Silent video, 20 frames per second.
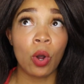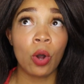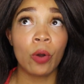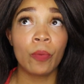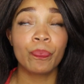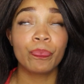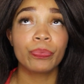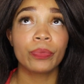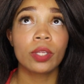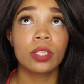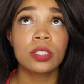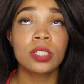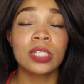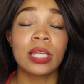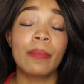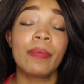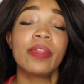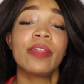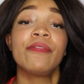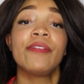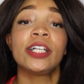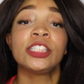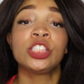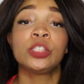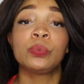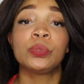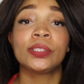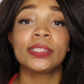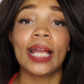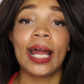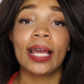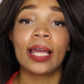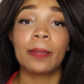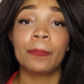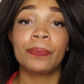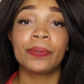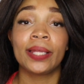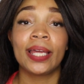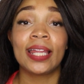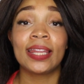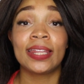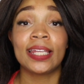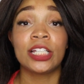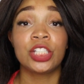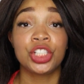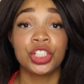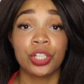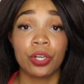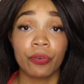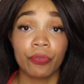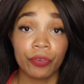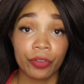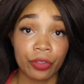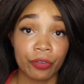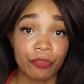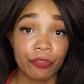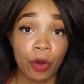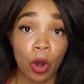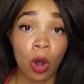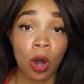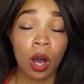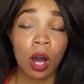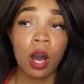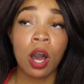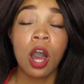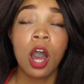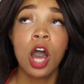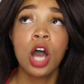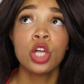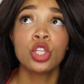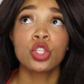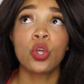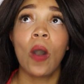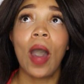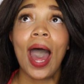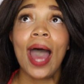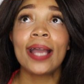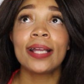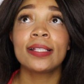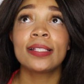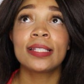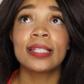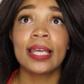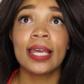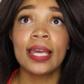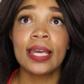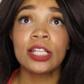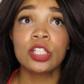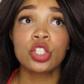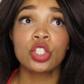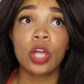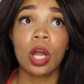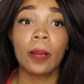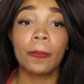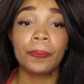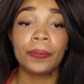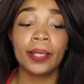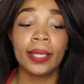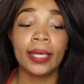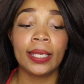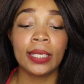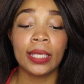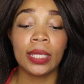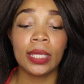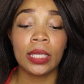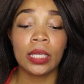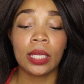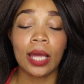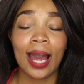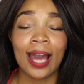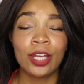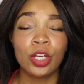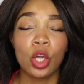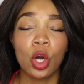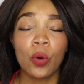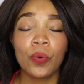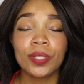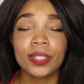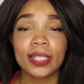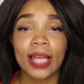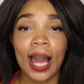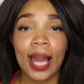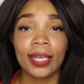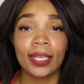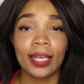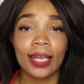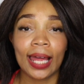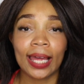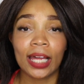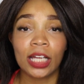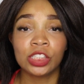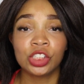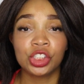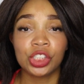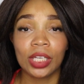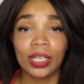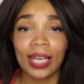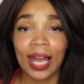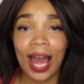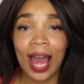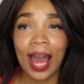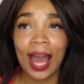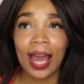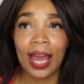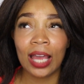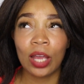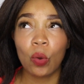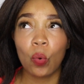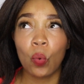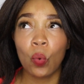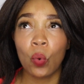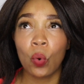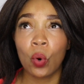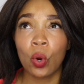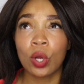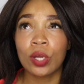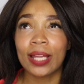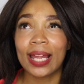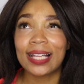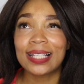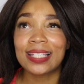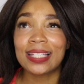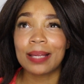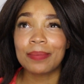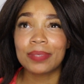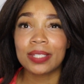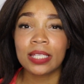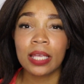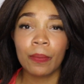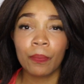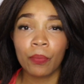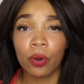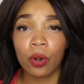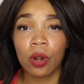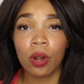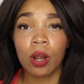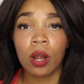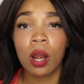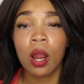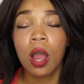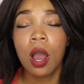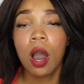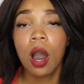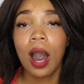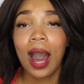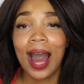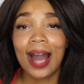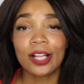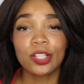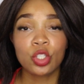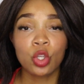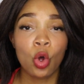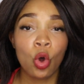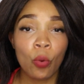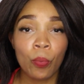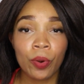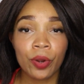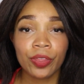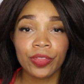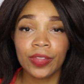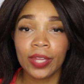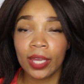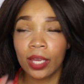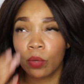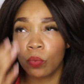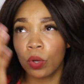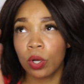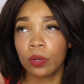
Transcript: Well, some of the vegetables that I can plant this year for the fall. So I did start planting, I know it's kind of like a July or like September, October thing.